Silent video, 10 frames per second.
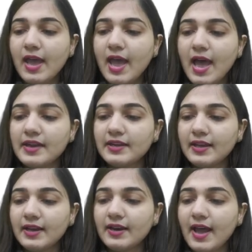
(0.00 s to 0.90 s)
and
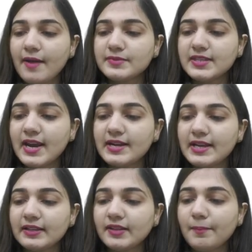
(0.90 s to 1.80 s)
here I am
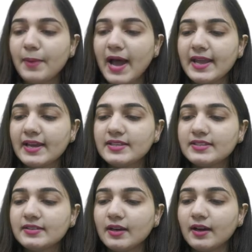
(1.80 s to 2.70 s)
sending the
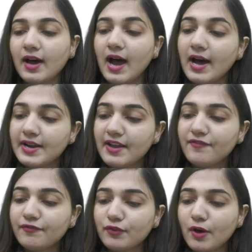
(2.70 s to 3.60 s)
bias
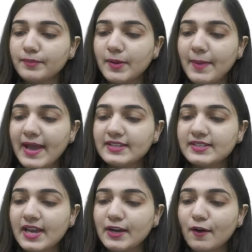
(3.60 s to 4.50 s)
RF from the back
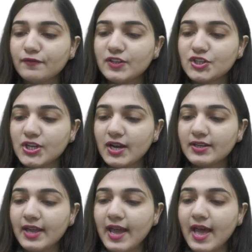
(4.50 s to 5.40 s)
side of the
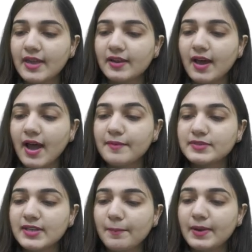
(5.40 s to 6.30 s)
chunk, and I am
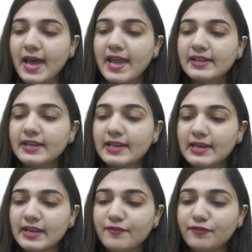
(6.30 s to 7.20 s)
supplying helium
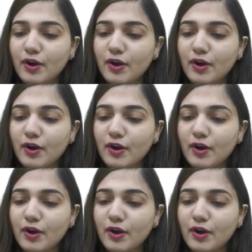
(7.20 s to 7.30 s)
helium